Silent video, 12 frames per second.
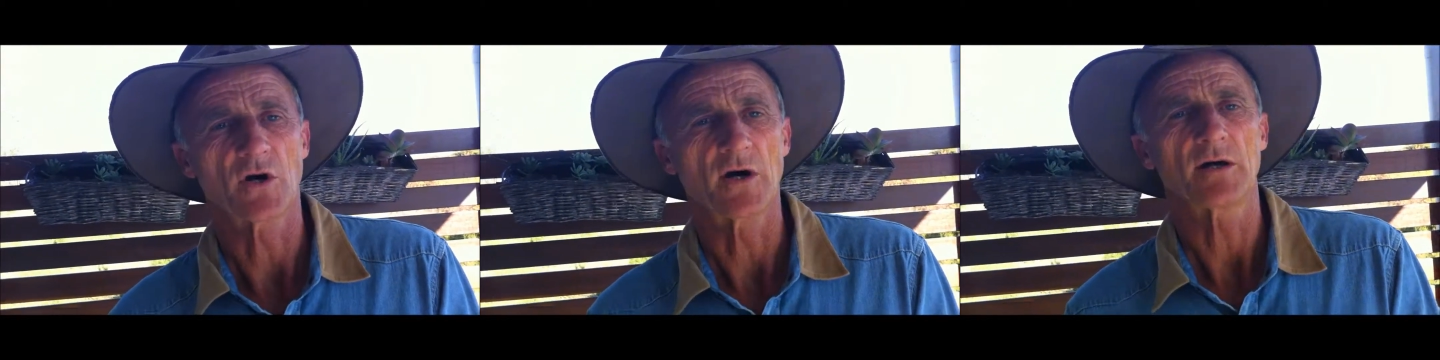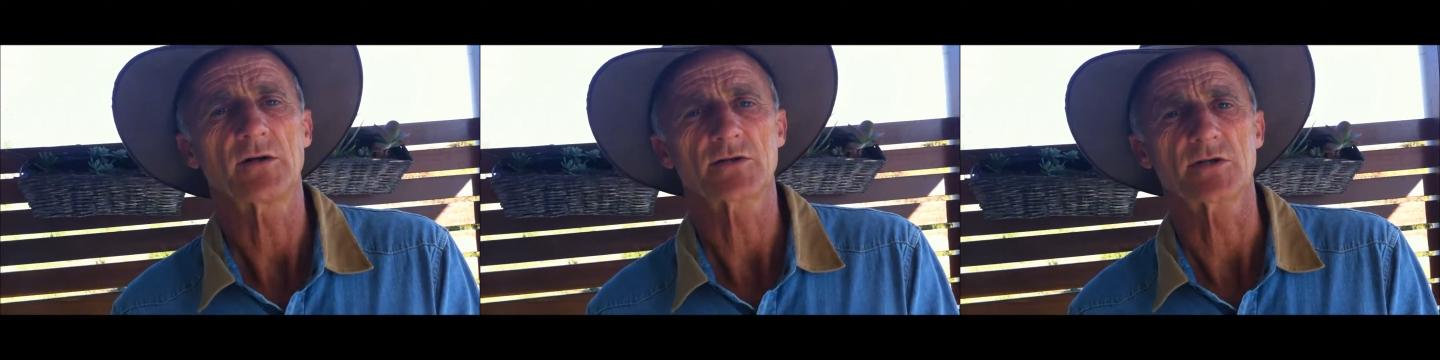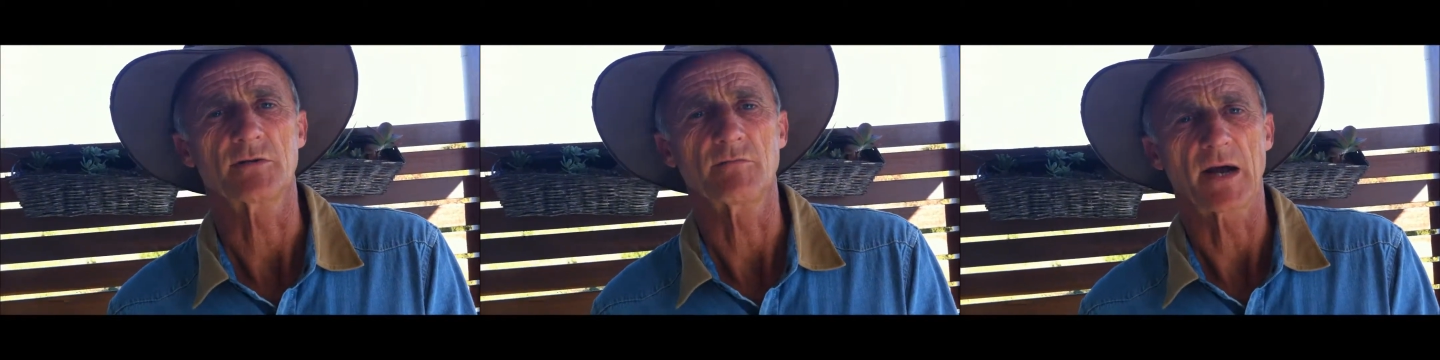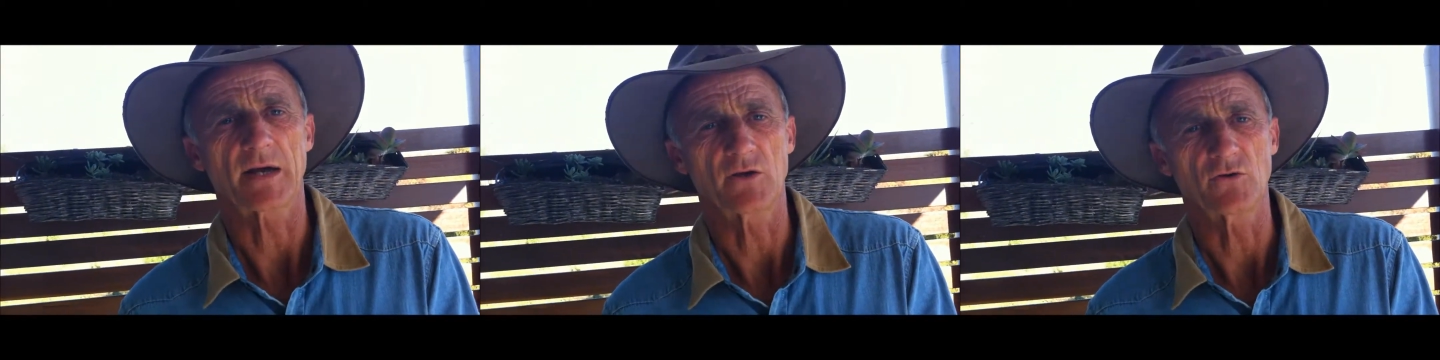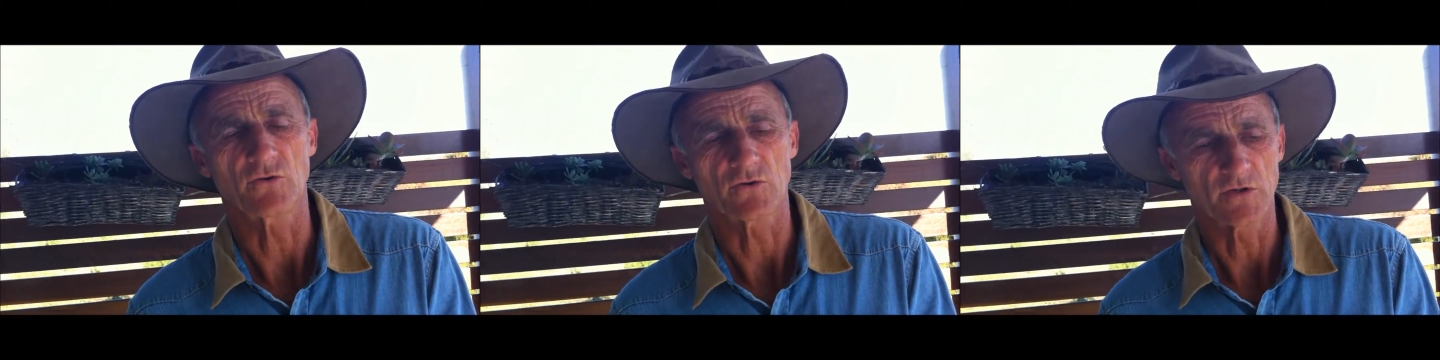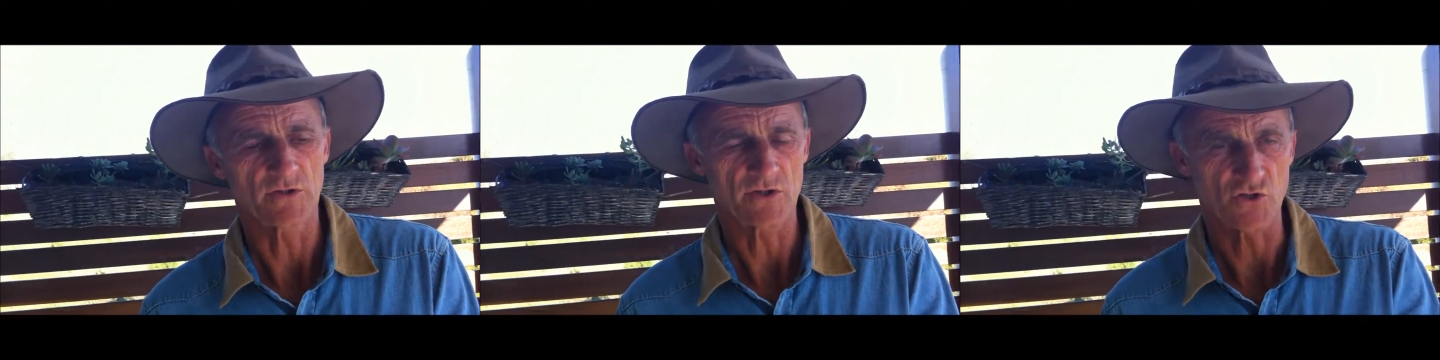tiles and make your
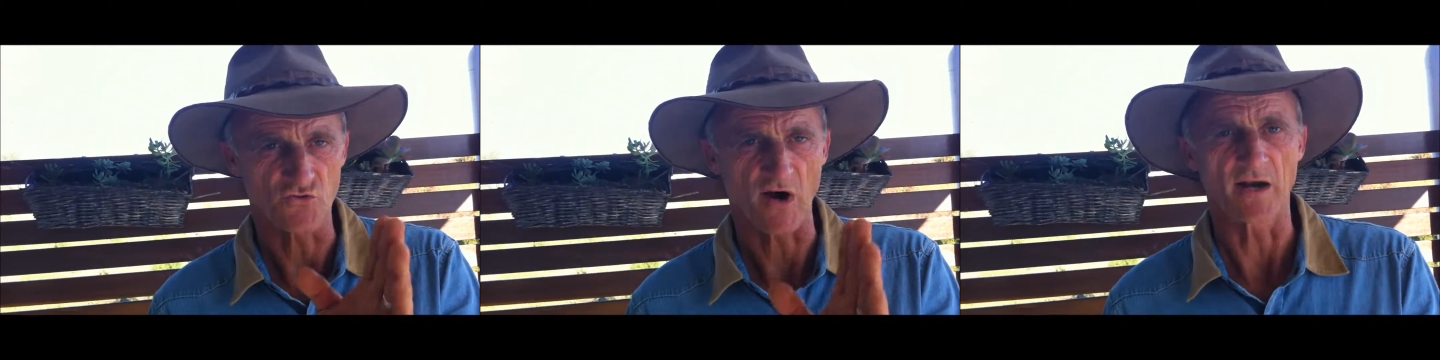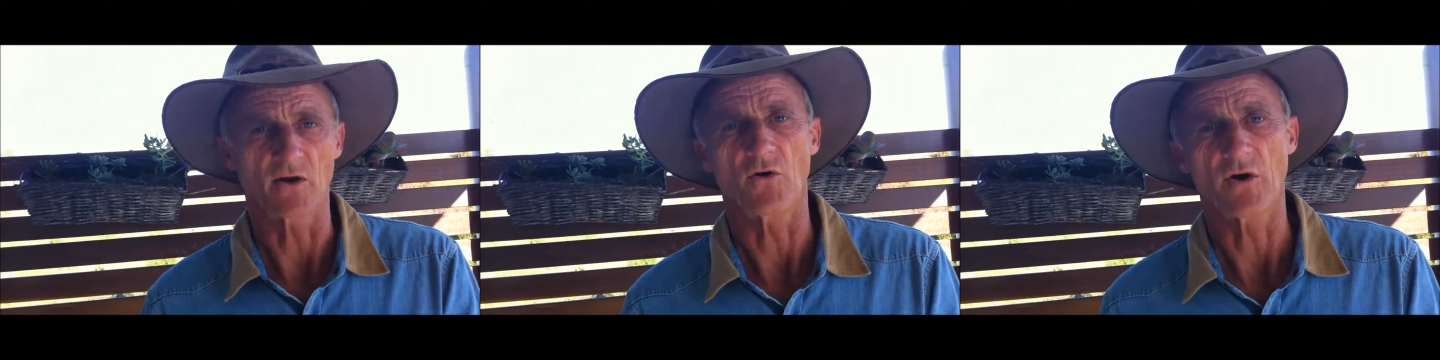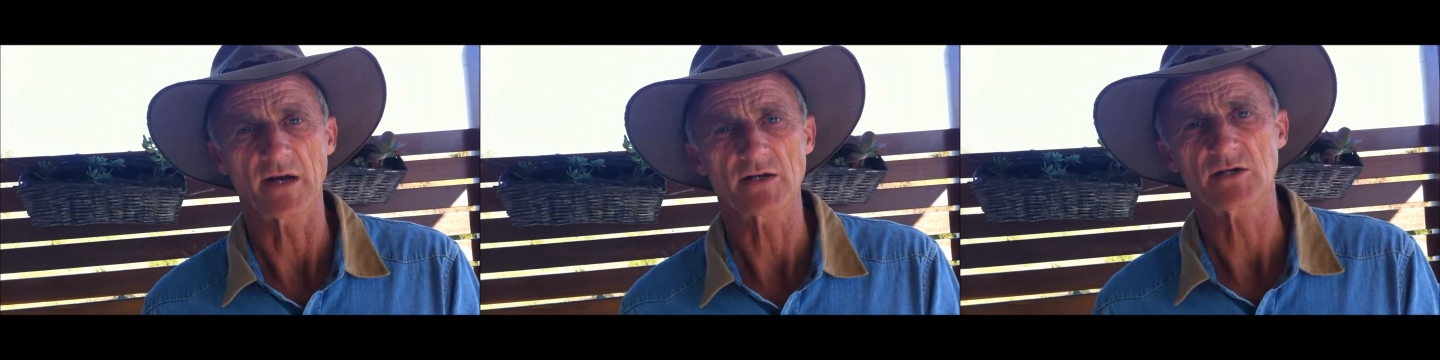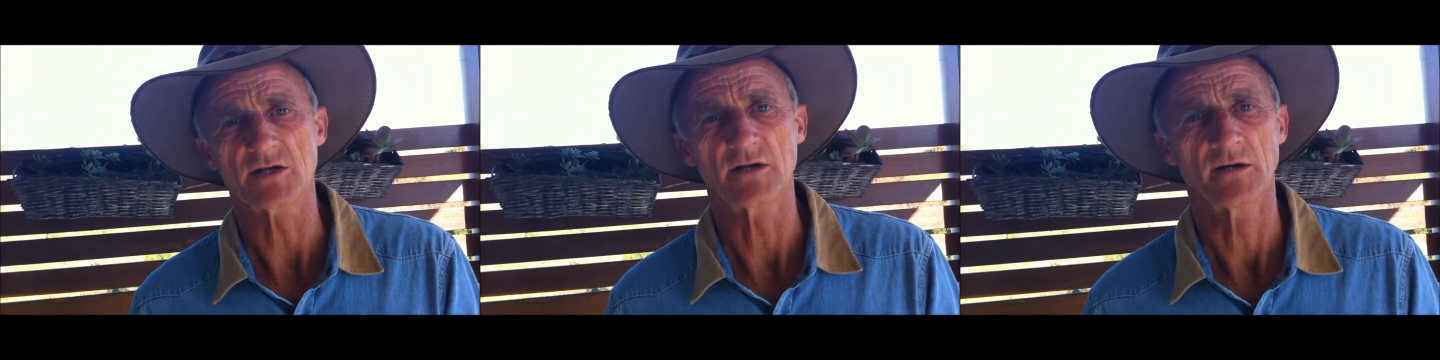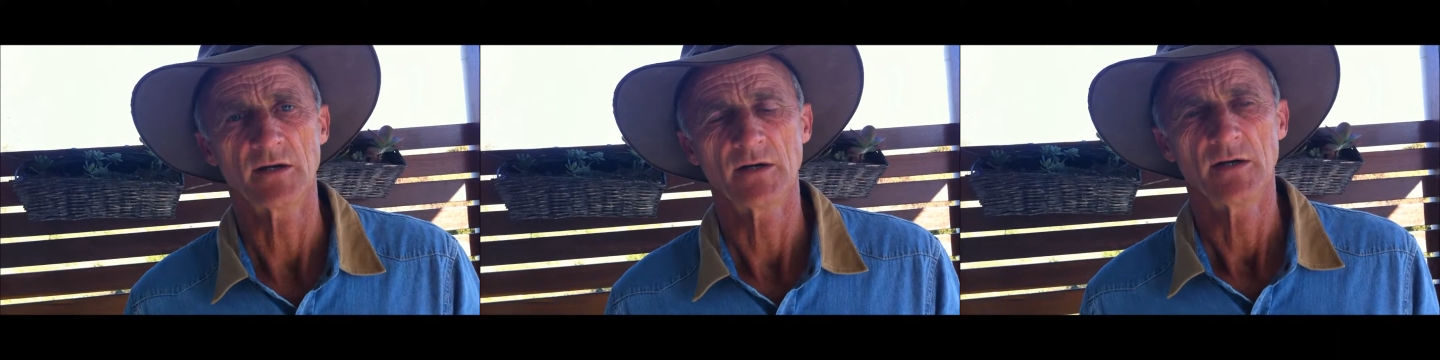straight lines